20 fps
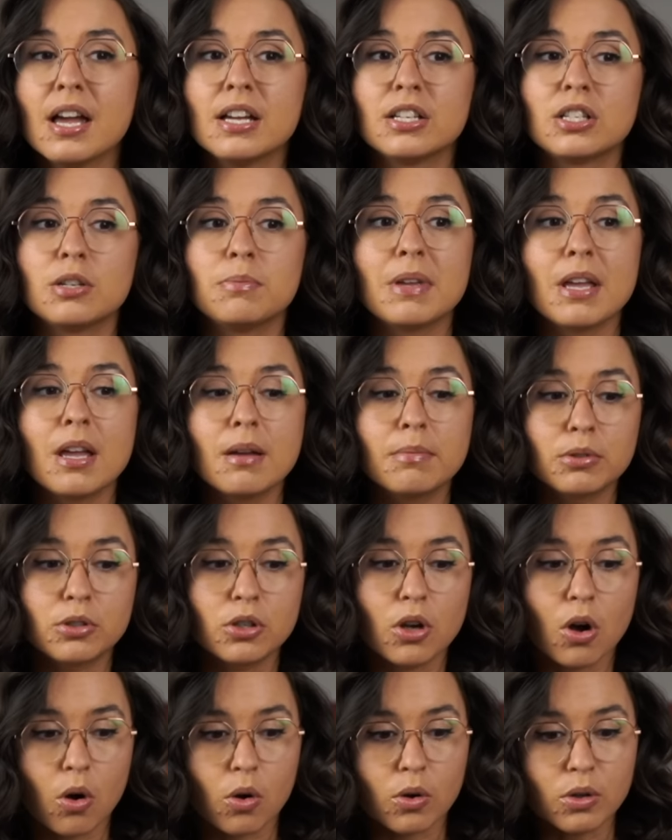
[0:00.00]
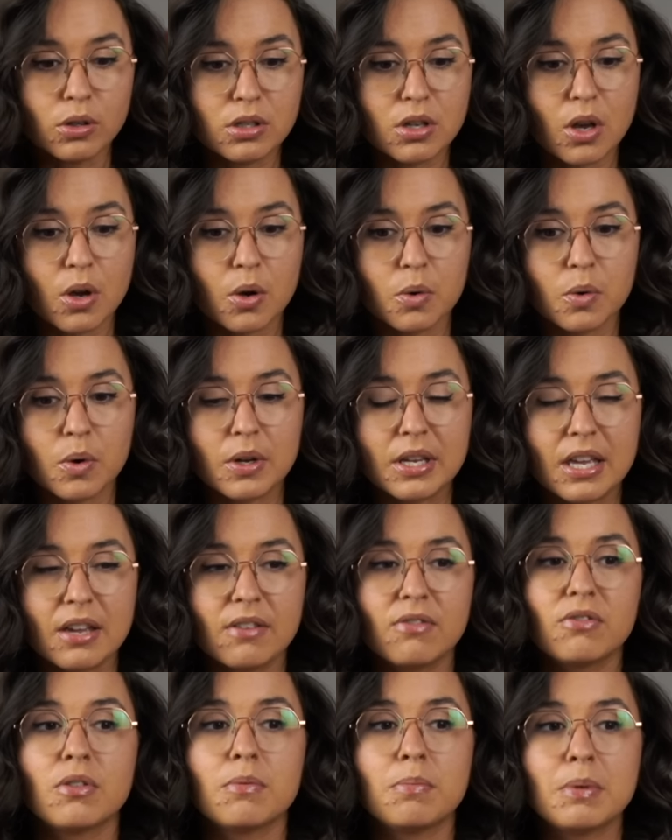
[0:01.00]
to be able to also
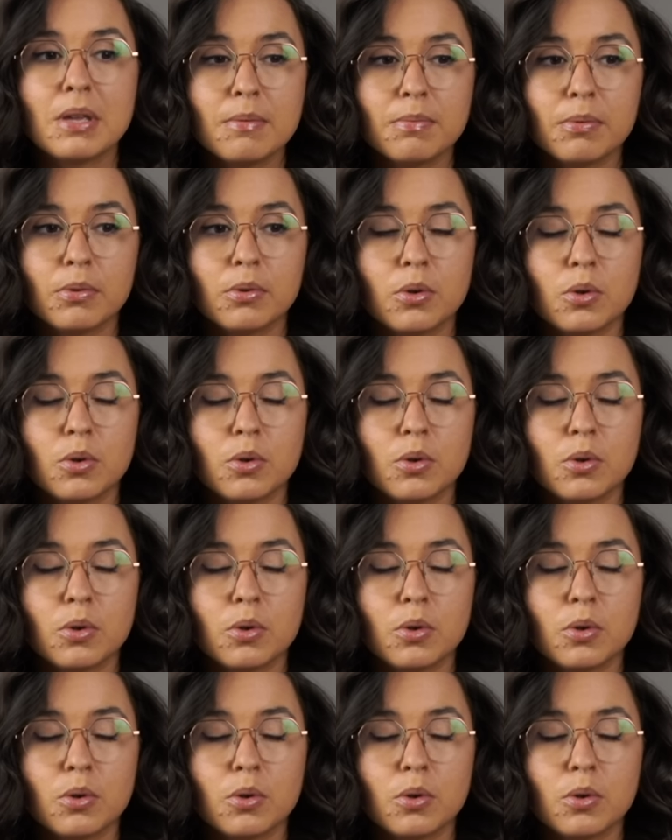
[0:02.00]
give the people